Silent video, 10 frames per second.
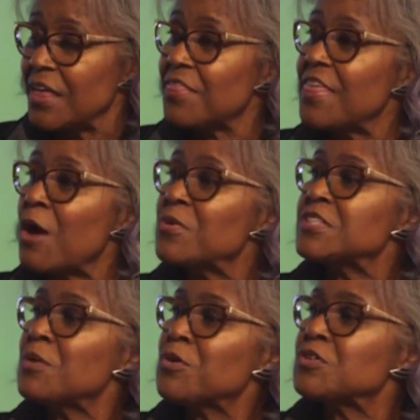That was
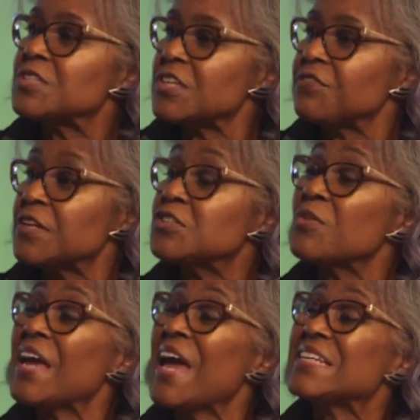the emergency fund. So
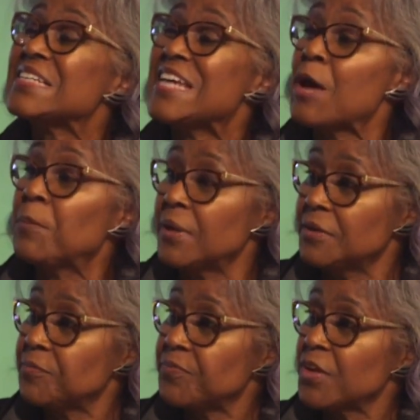they had to tap it
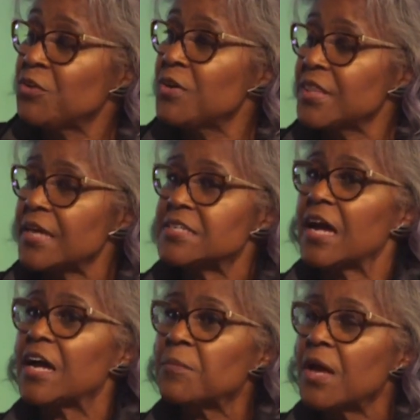during that
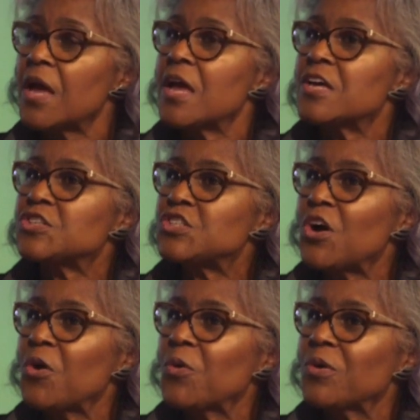time.
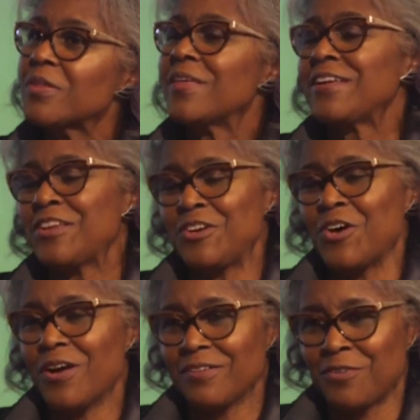So their
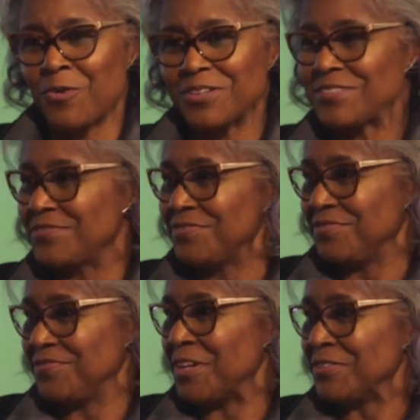daughter, of course,
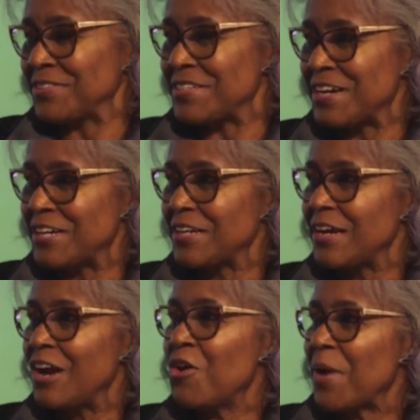felt,
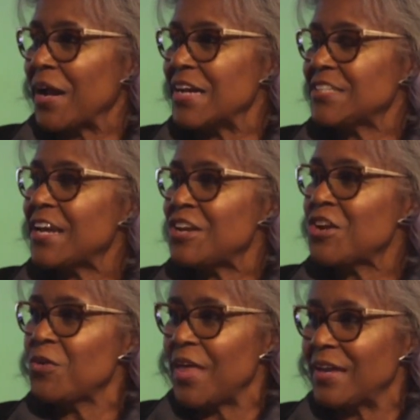oh my gosh, I didn't
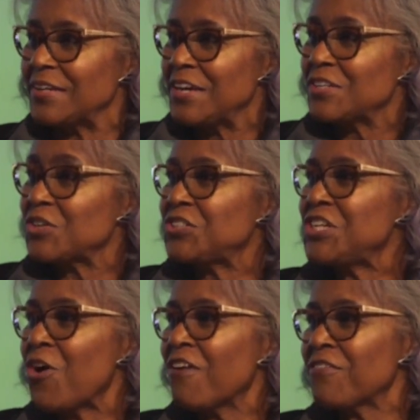know that. So
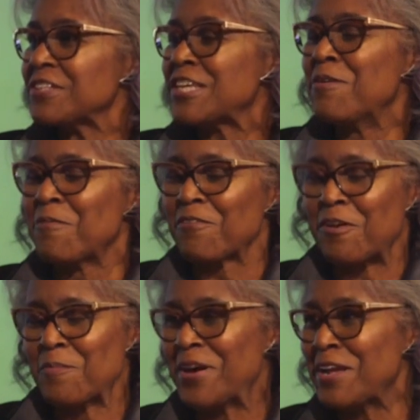she offered some of
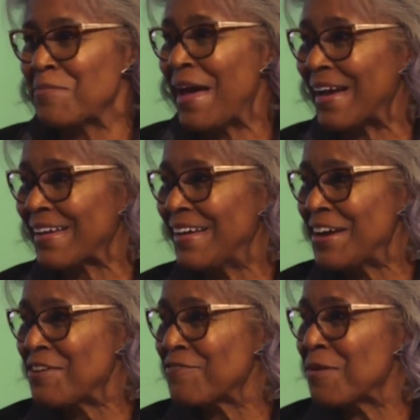her money back
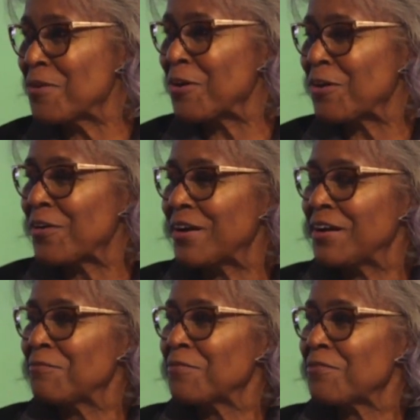from her
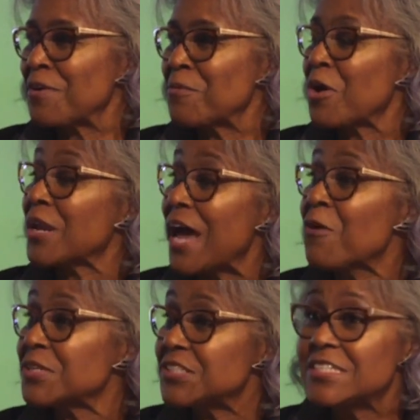
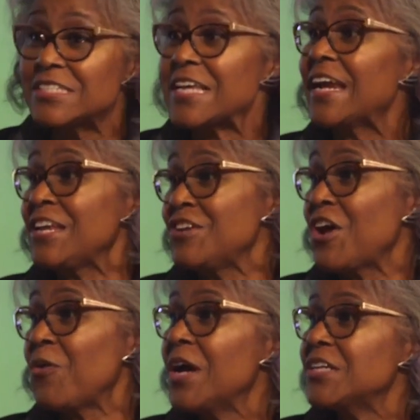allowance. She says, I didn't
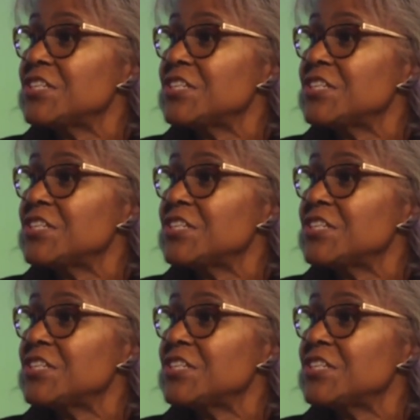know.